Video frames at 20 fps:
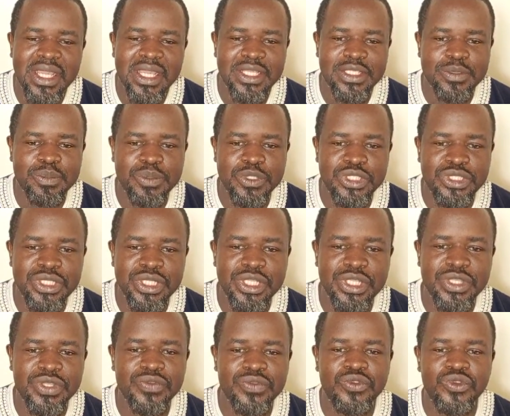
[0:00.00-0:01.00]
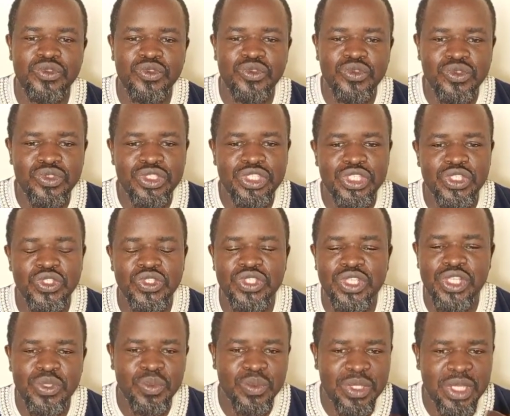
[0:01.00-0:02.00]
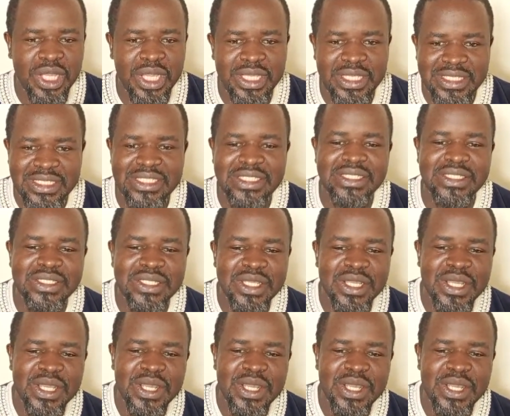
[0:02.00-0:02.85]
especially if you use the insulin without eating,